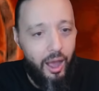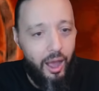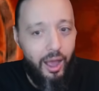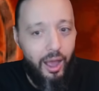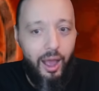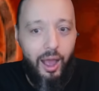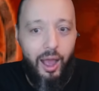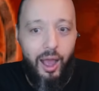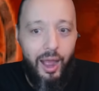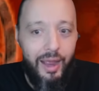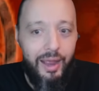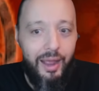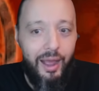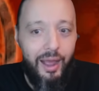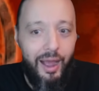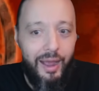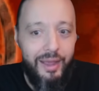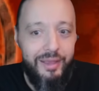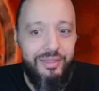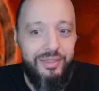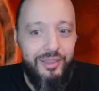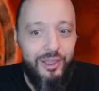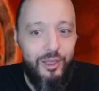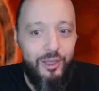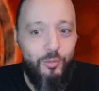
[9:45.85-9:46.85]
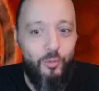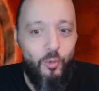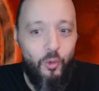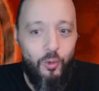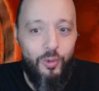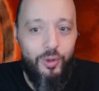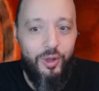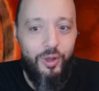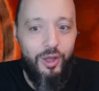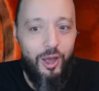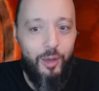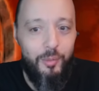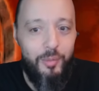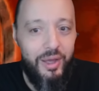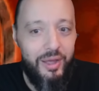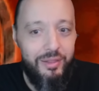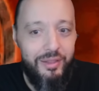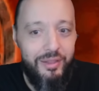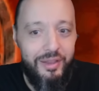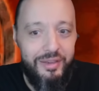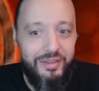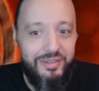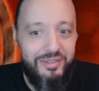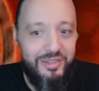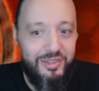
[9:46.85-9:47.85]
I think Mortal Kombat
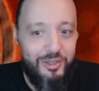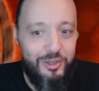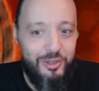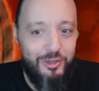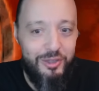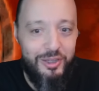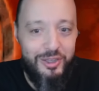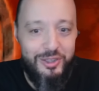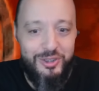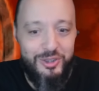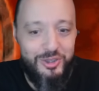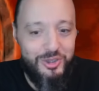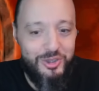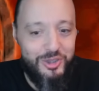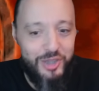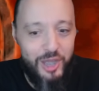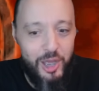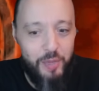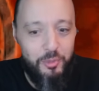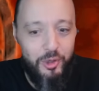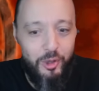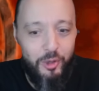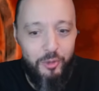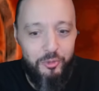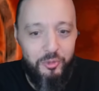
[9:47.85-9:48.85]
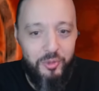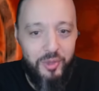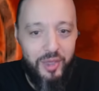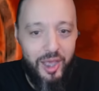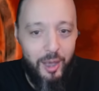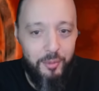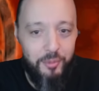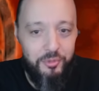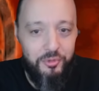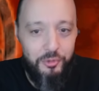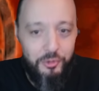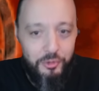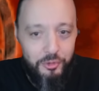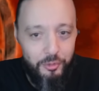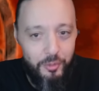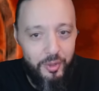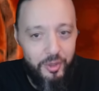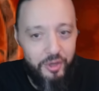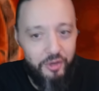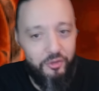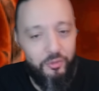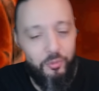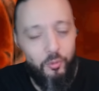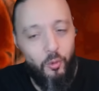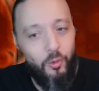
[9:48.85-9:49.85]
Legacy Collection is shaping up to be absolutely
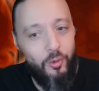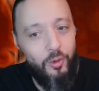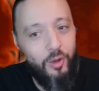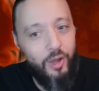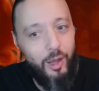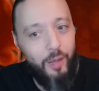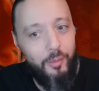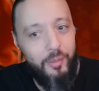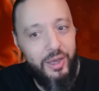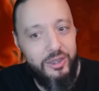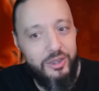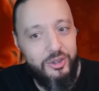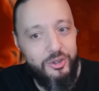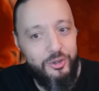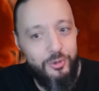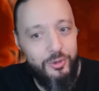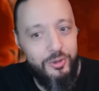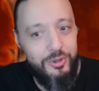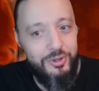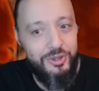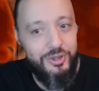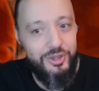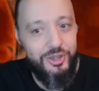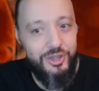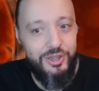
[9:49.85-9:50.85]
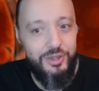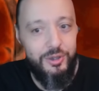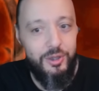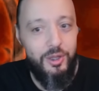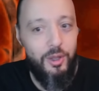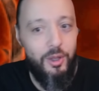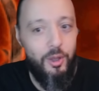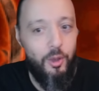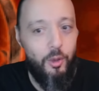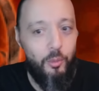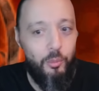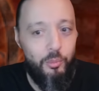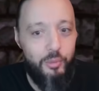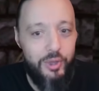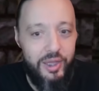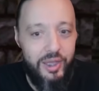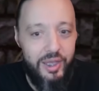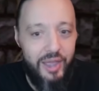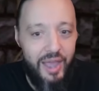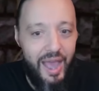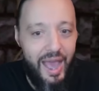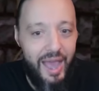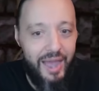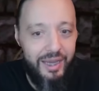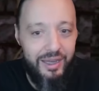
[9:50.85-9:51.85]
tremendous. Mortal Kombat Trilogy
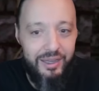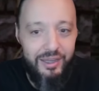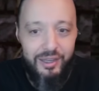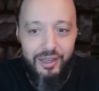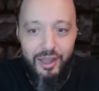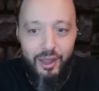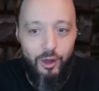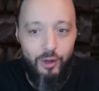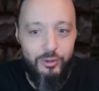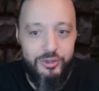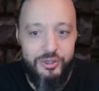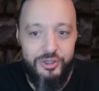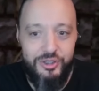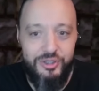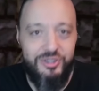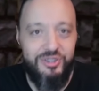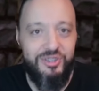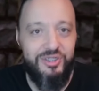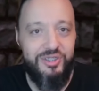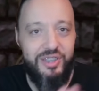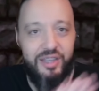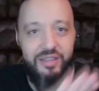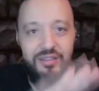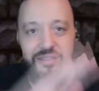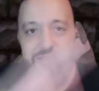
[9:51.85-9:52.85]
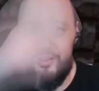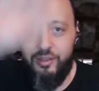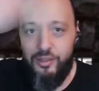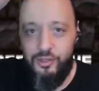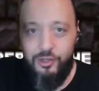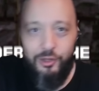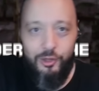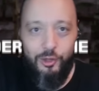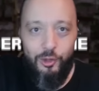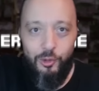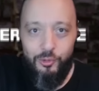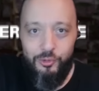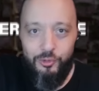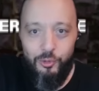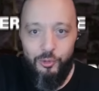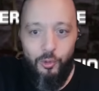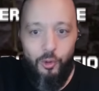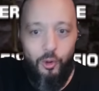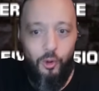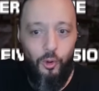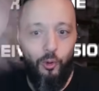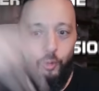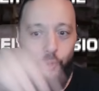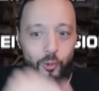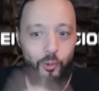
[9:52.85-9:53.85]
being added now just sends it, to a
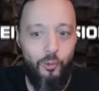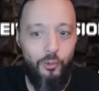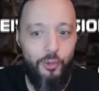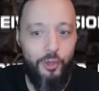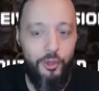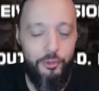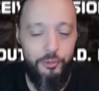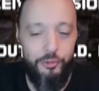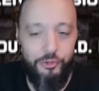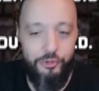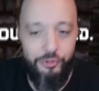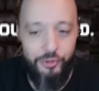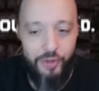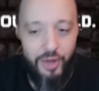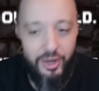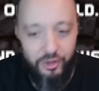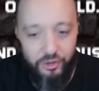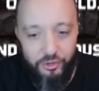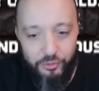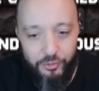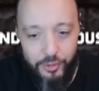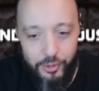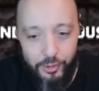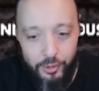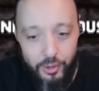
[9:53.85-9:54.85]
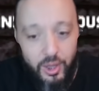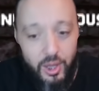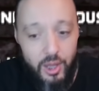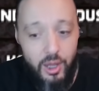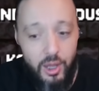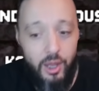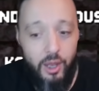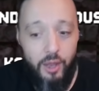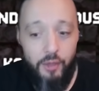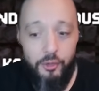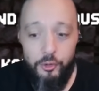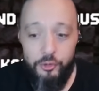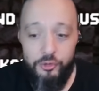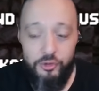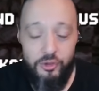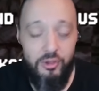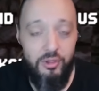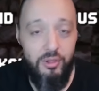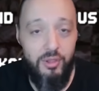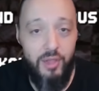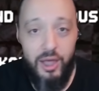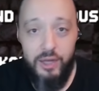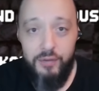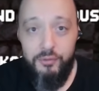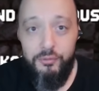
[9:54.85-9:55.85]
whole nother stratosphere. There's a
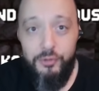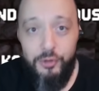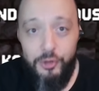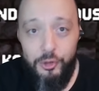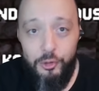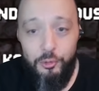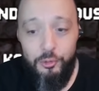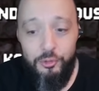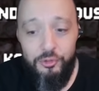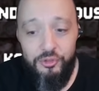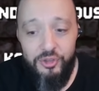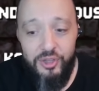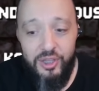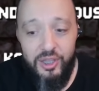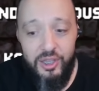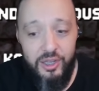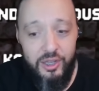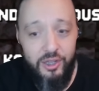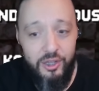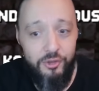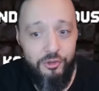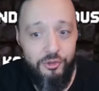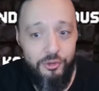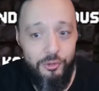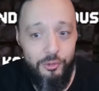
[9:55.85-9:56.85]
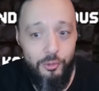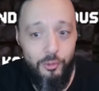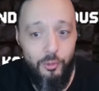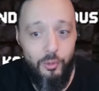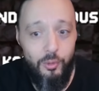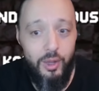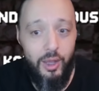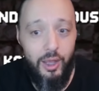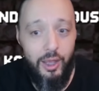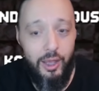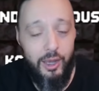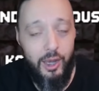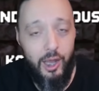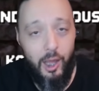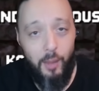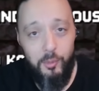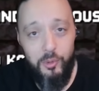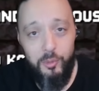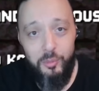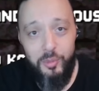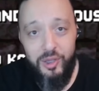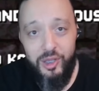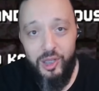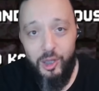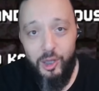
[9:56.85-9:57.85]
lot of news to get into, and I'm
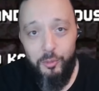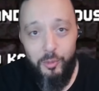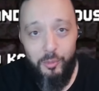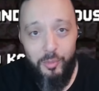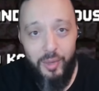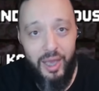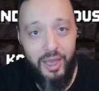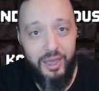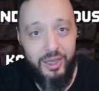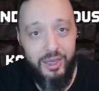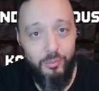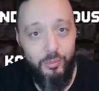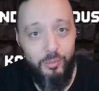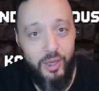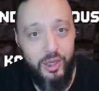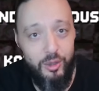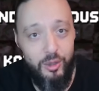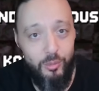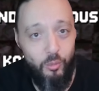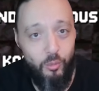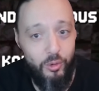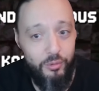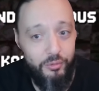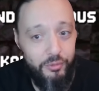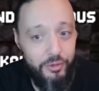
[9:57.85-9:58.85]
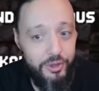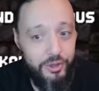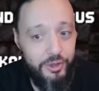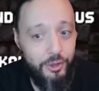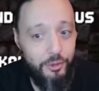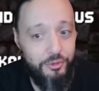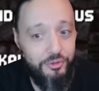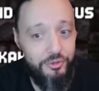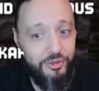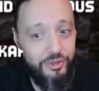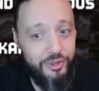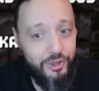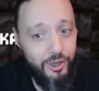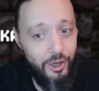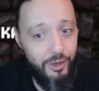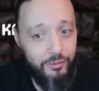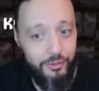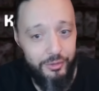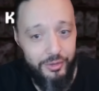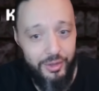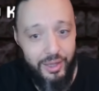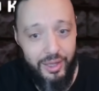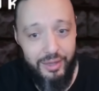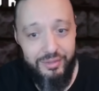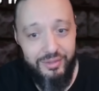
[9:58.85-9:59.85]
going to be coming back and making more videos to
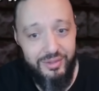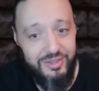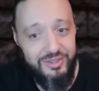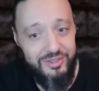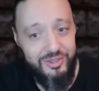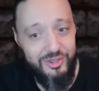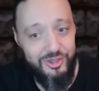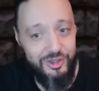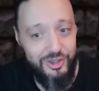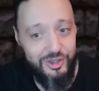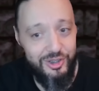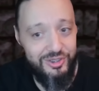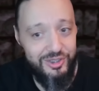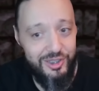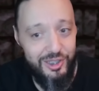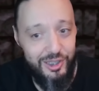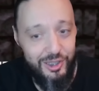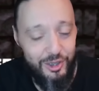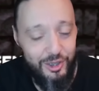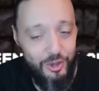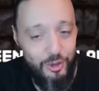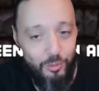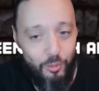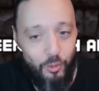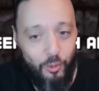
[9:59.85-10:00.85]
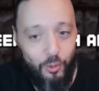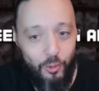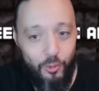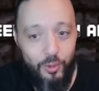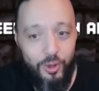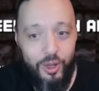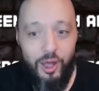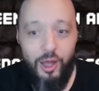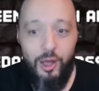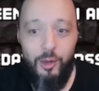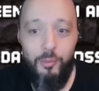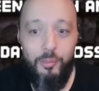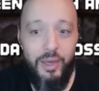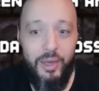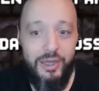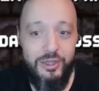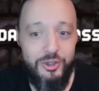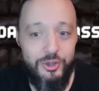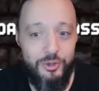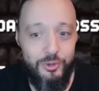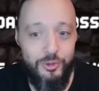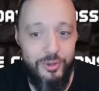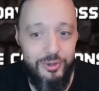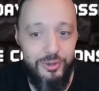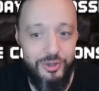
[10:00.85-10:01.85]
cover that. This is just getting into Mortal Kombat
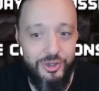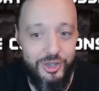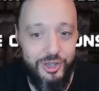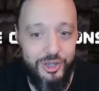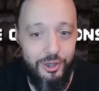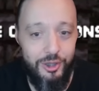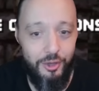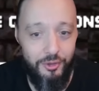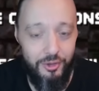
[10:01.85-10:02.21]
Trilogy on the